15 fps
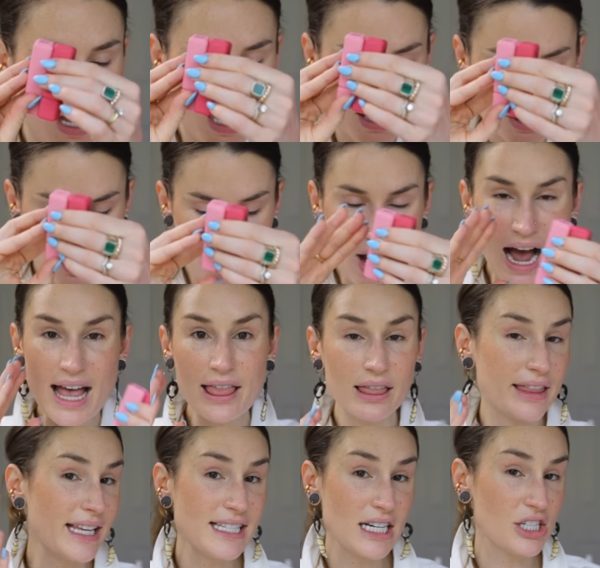And so I,
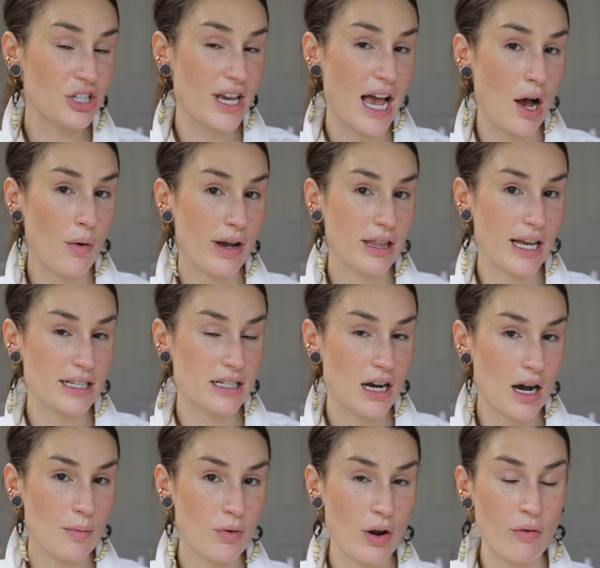that's actually how I like to
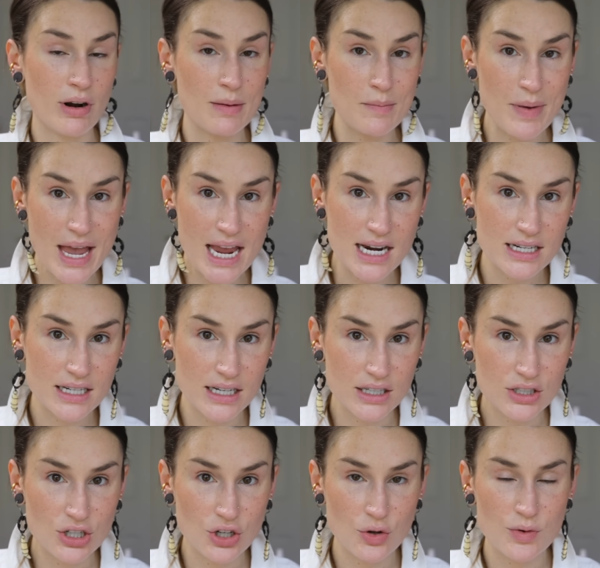operate when I'm
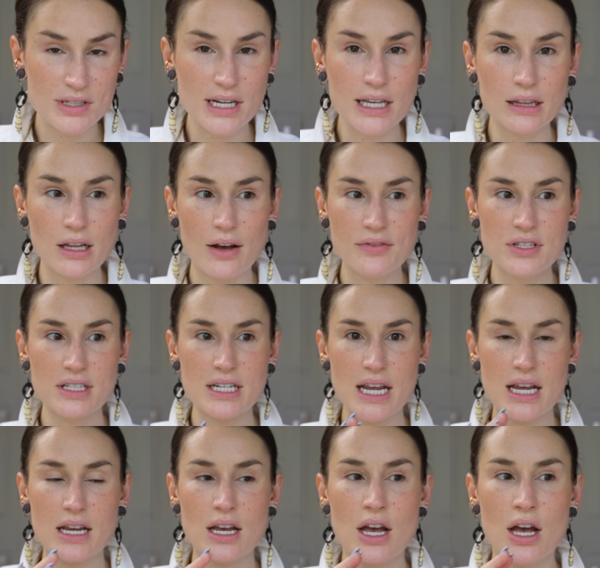painting too, is I love to
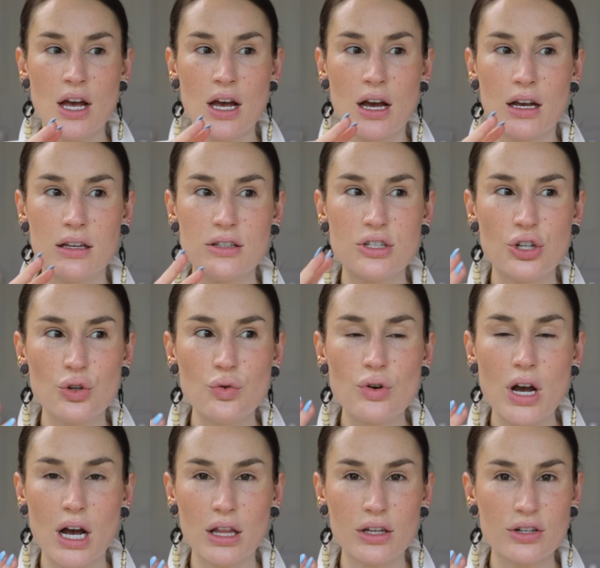take two
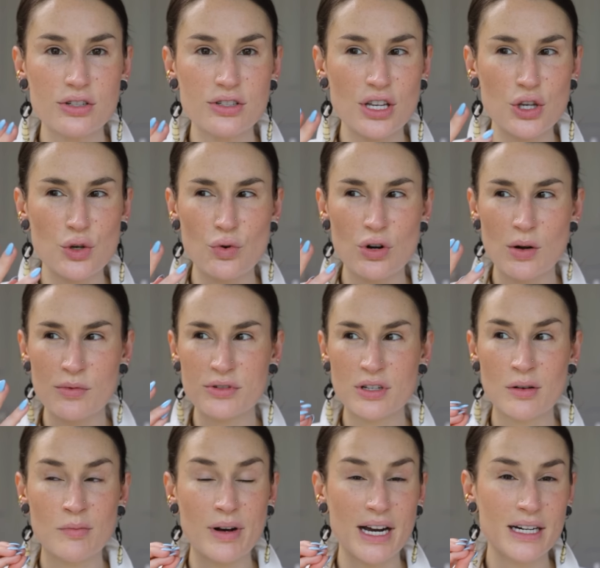colors that you would almost
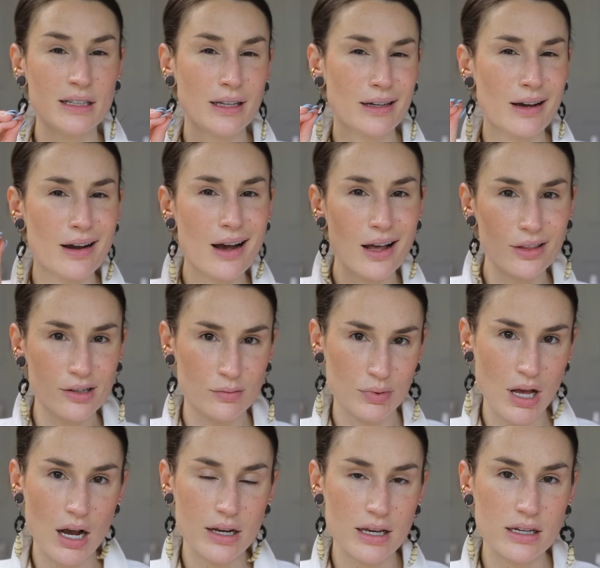combine in like a color
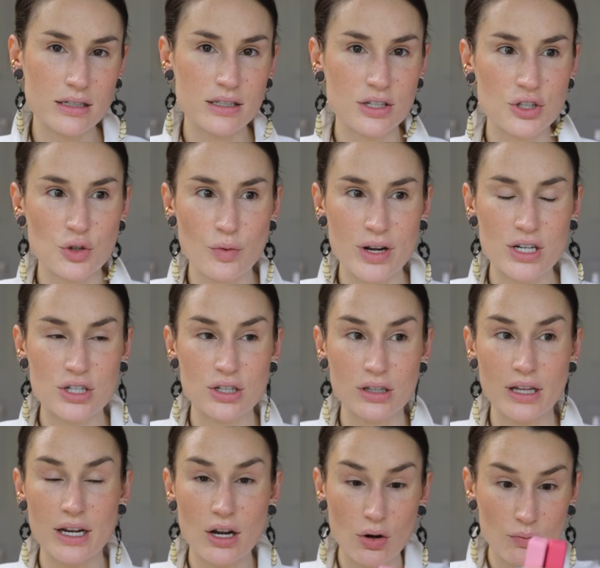blocking situation,
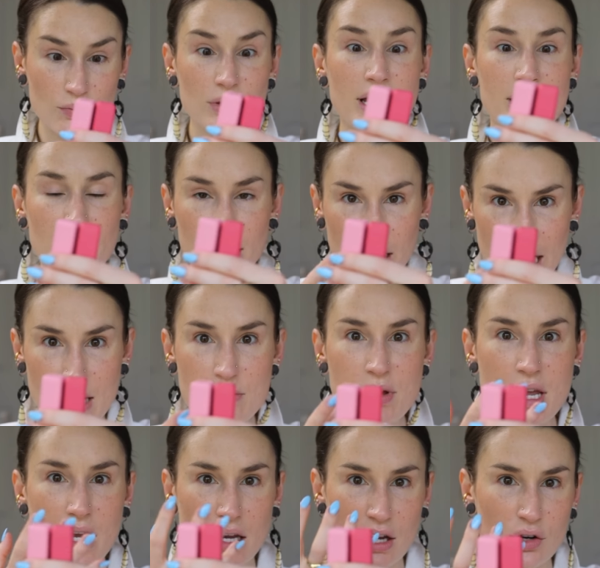like a like a light
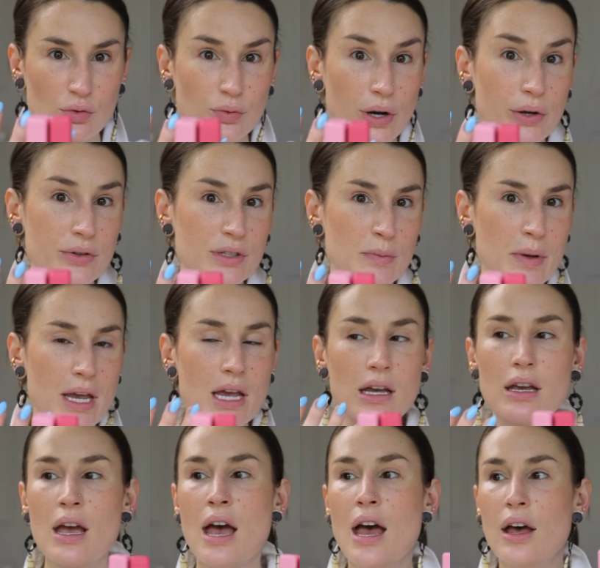pink and a rose
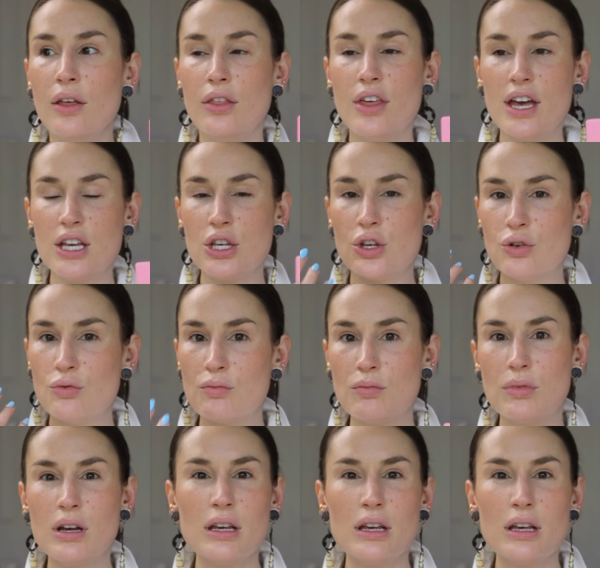pink that you